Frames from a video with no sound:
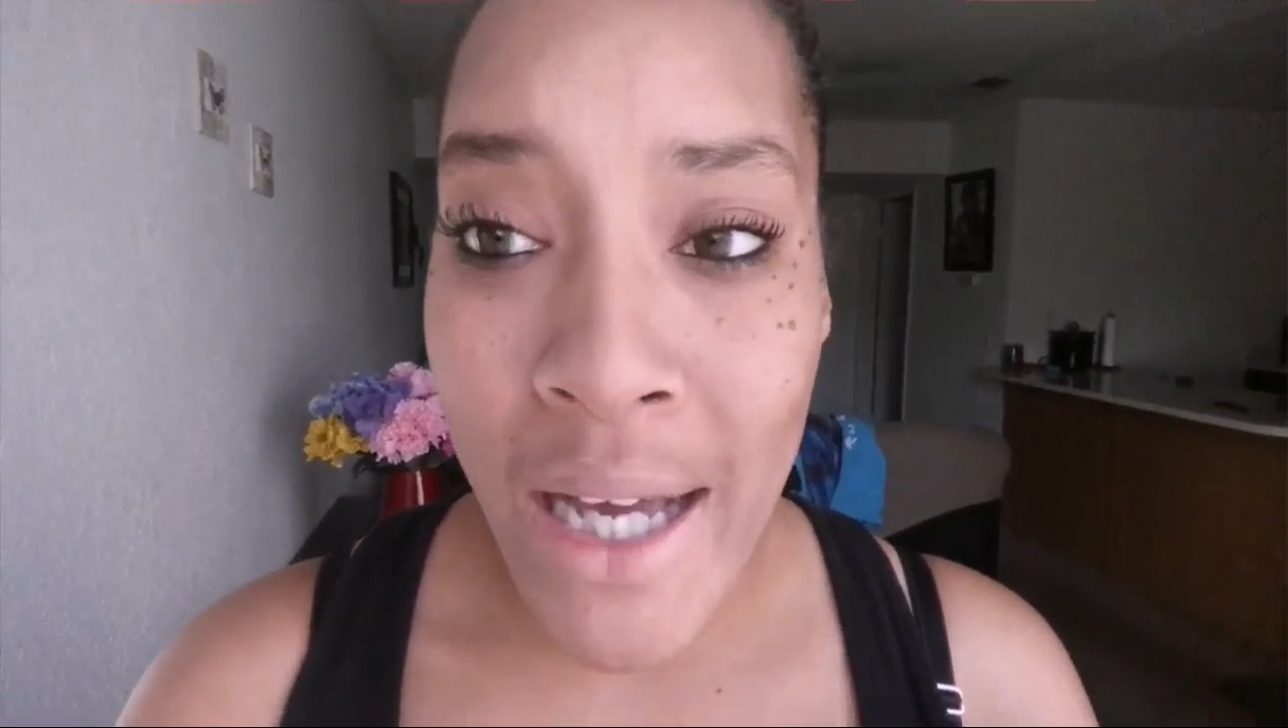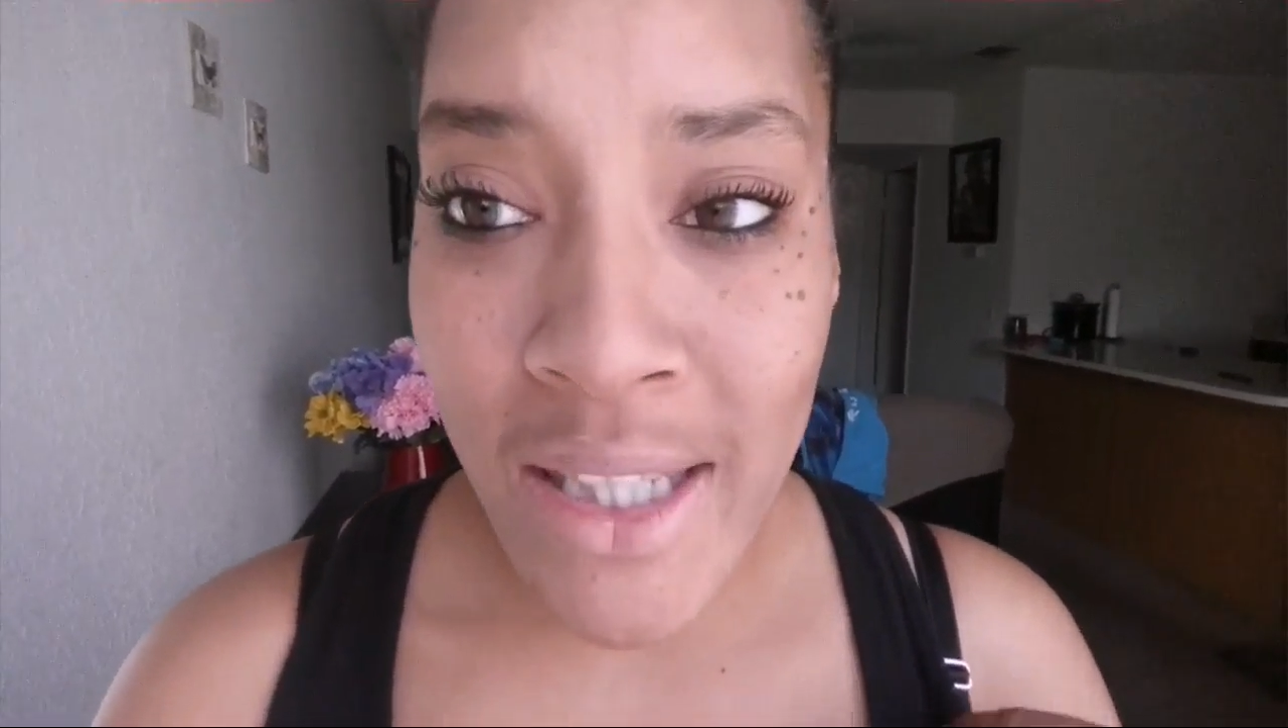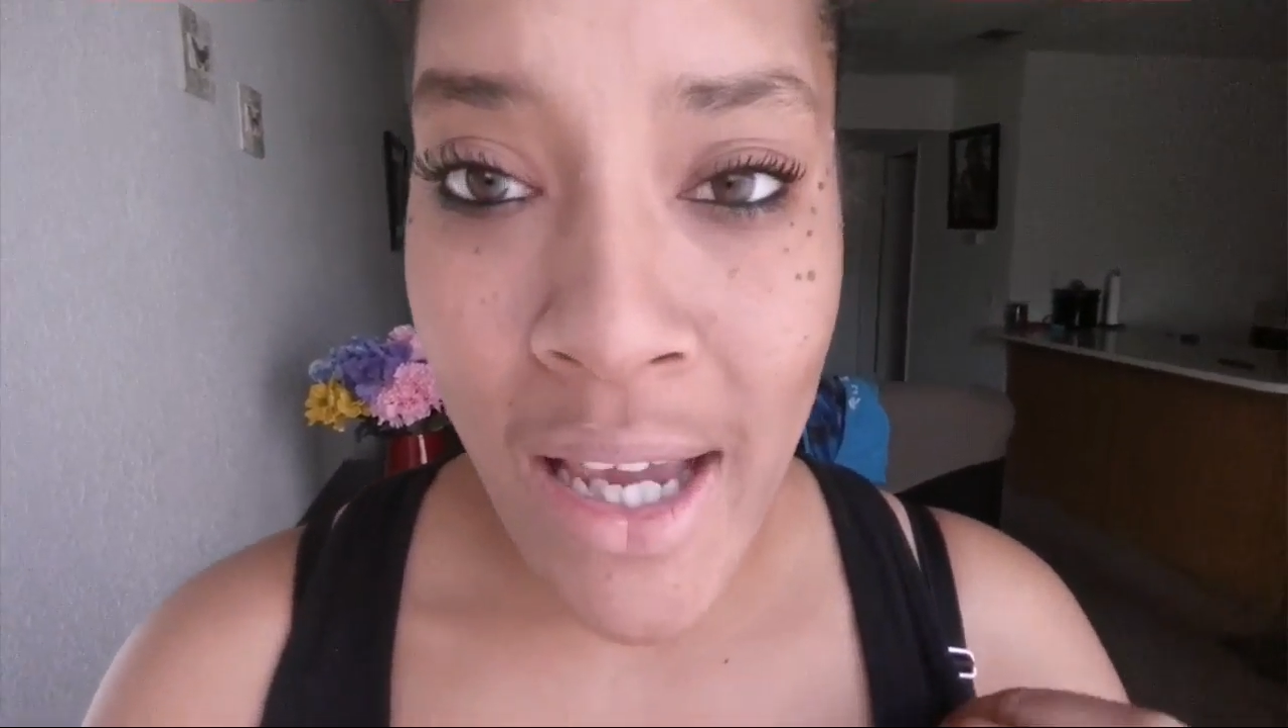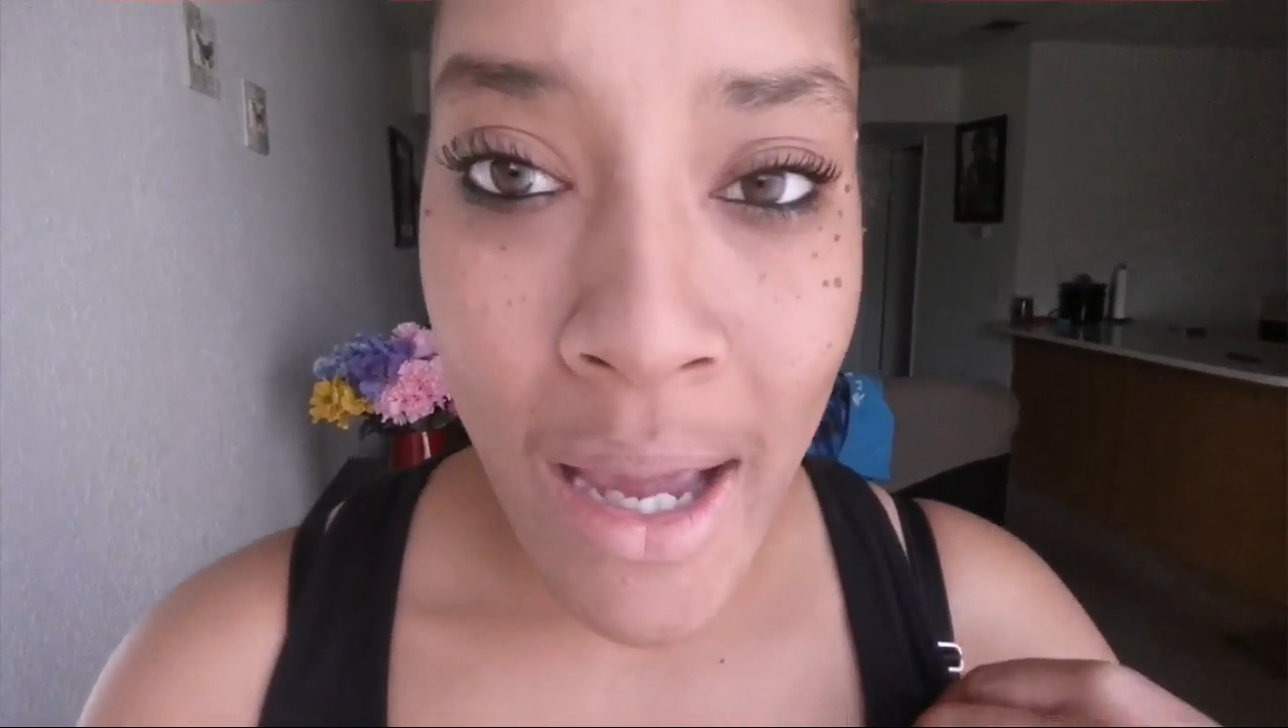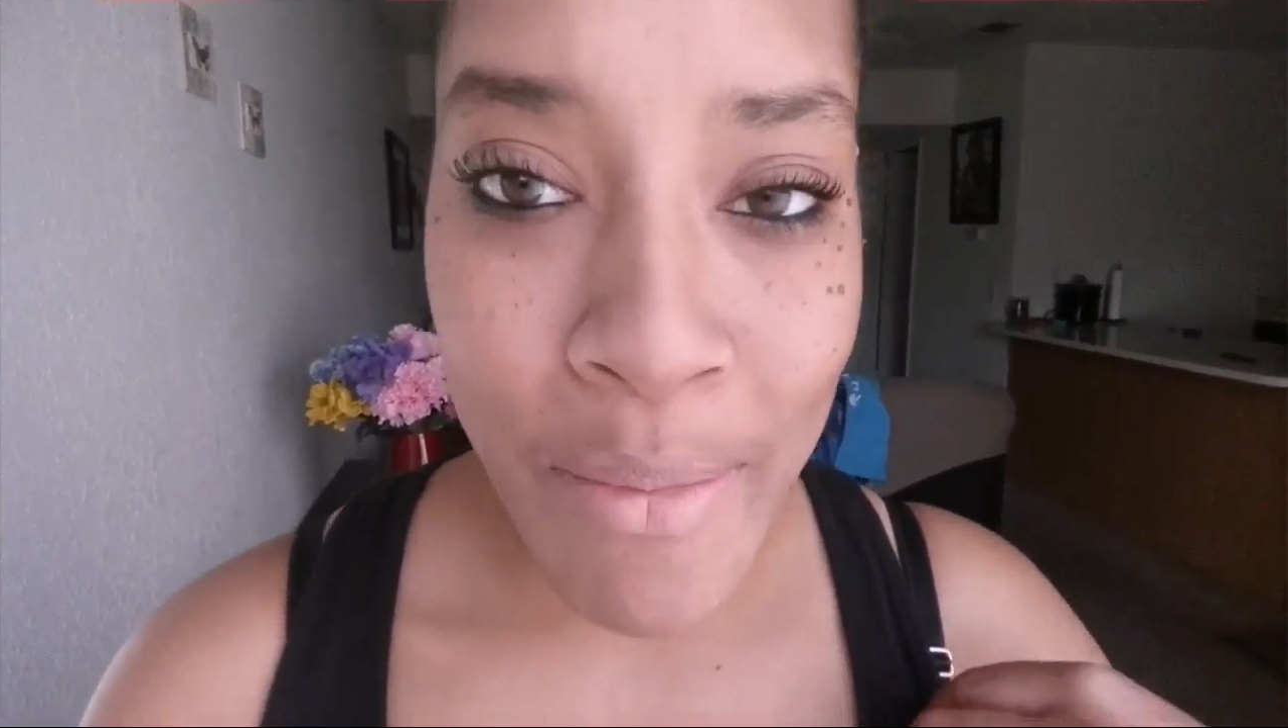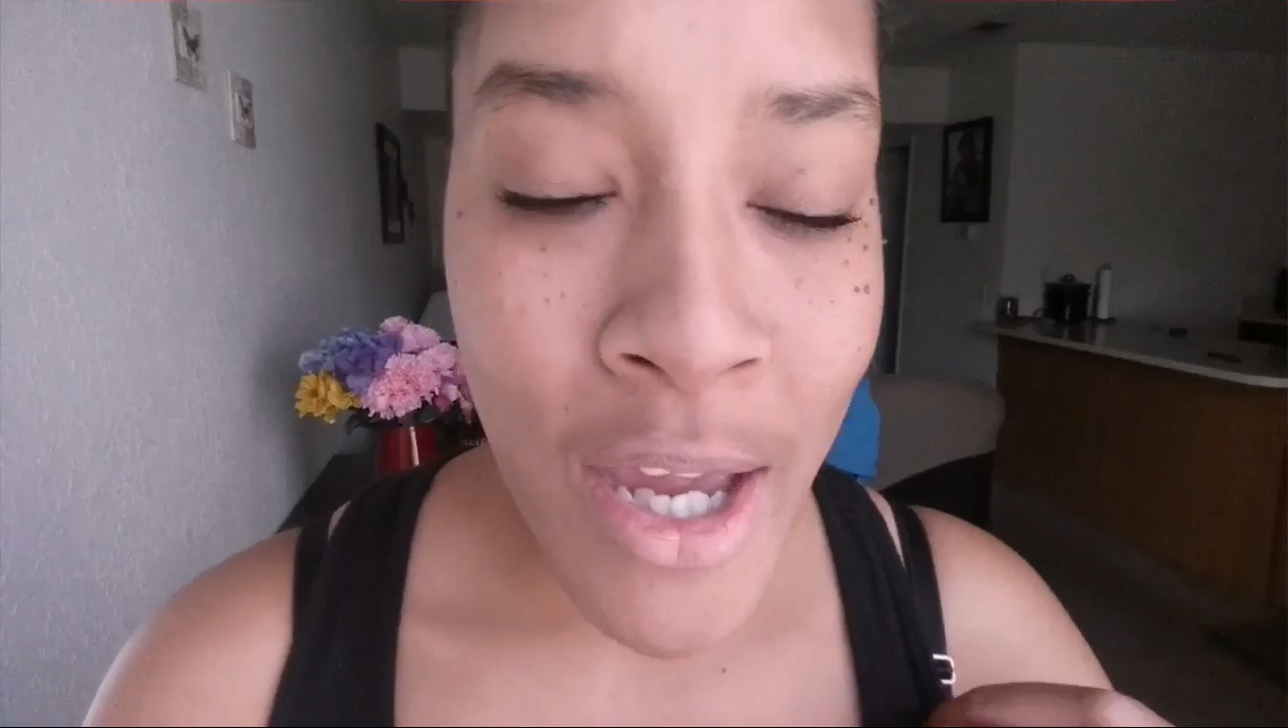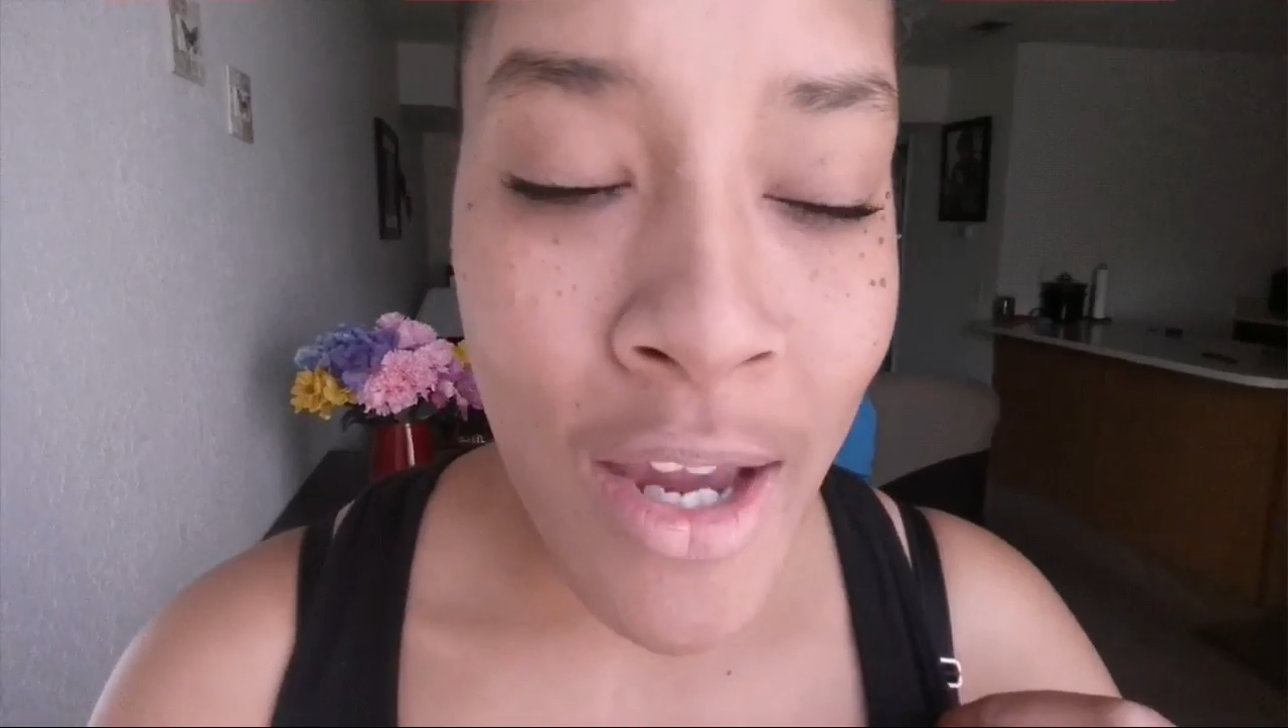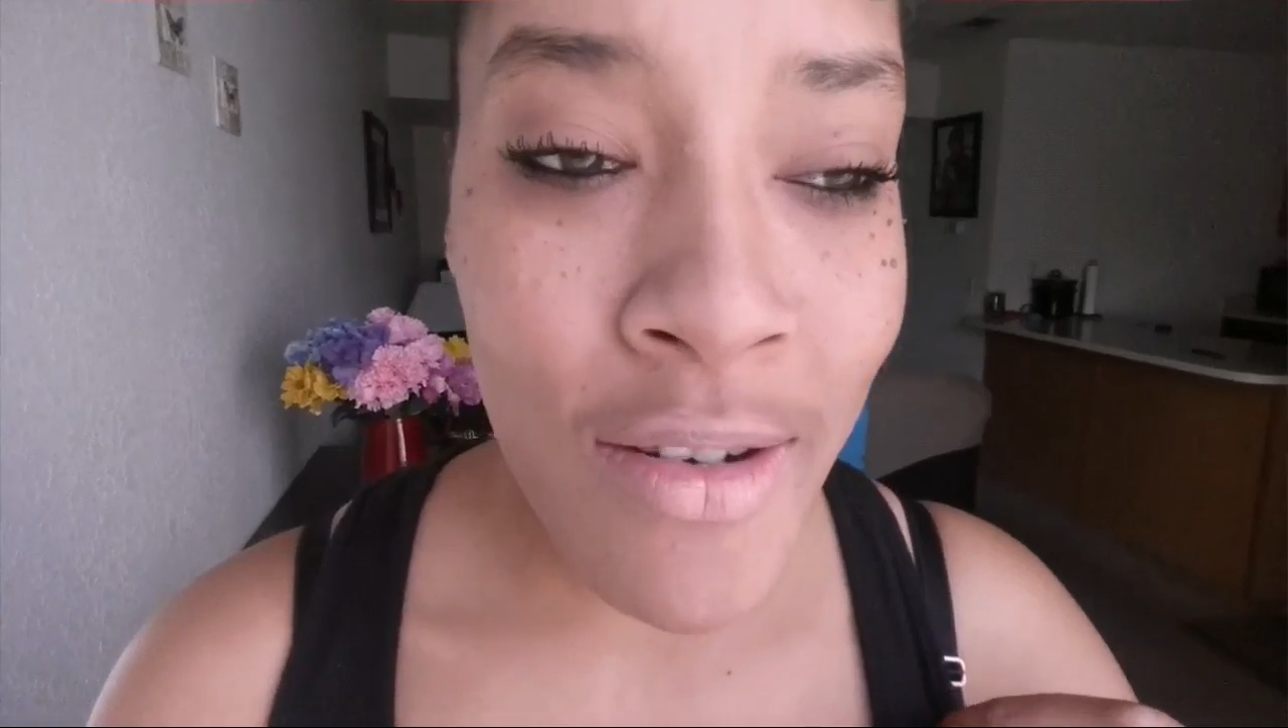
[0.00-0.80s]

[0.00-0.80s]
but I'm